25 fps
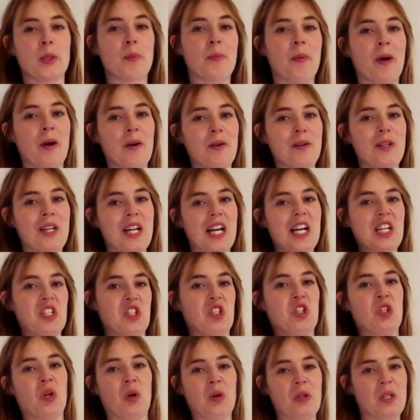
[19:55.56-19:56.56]
about
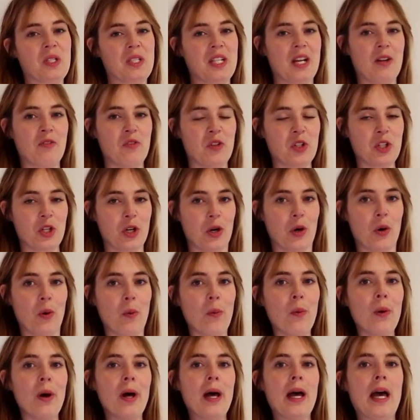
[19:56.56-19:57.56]
as short as I will
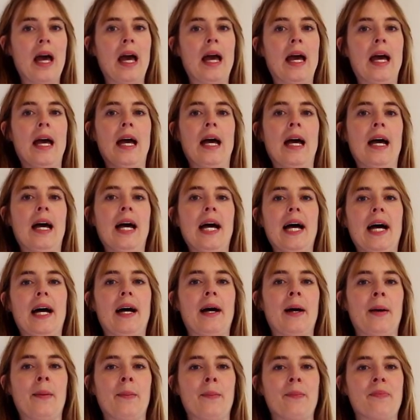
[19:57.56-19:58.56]
go.
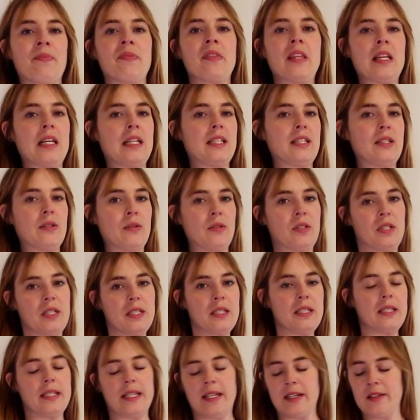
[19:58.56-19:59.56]
So
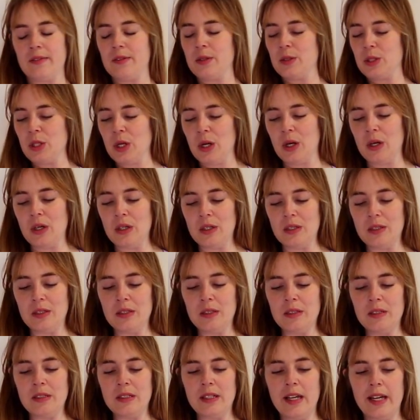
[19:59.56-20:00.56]
just, yeah, if you're tall
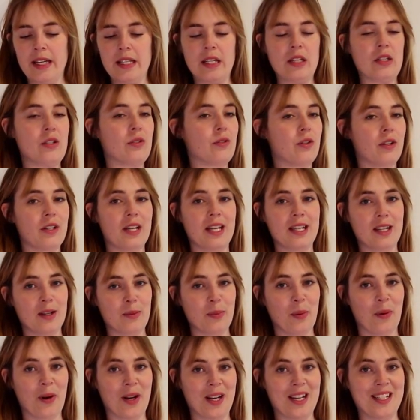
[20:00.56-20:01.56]
and you do not like
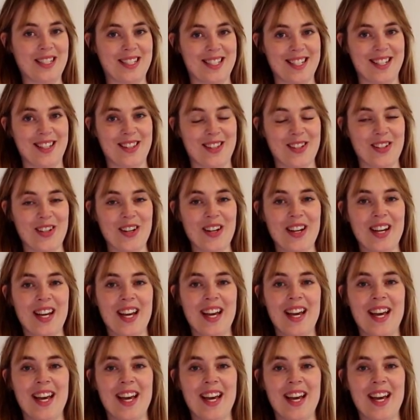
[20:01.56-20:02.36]
capris either,